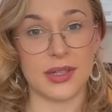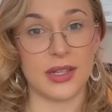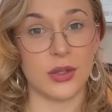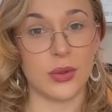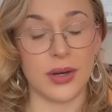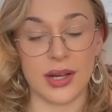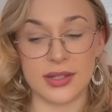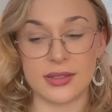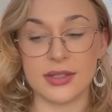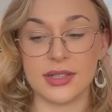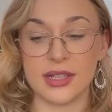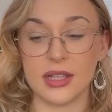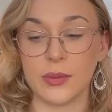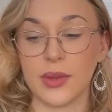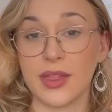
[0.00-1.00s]
that you guys are
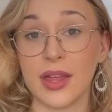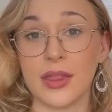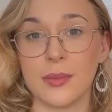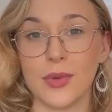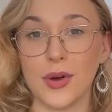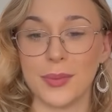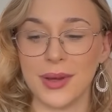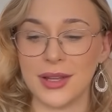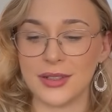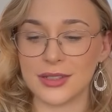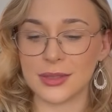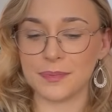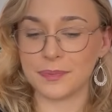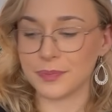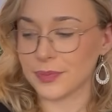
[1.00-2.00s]
dealing with at the moment.
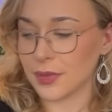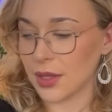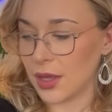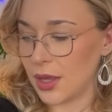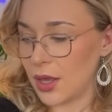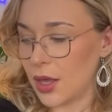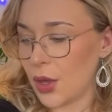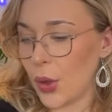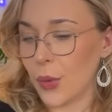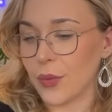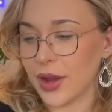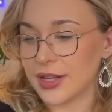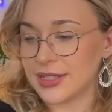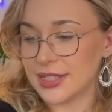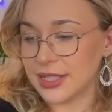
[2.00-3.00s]

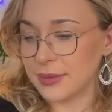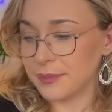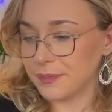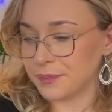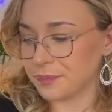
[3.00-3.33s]
Alrighty.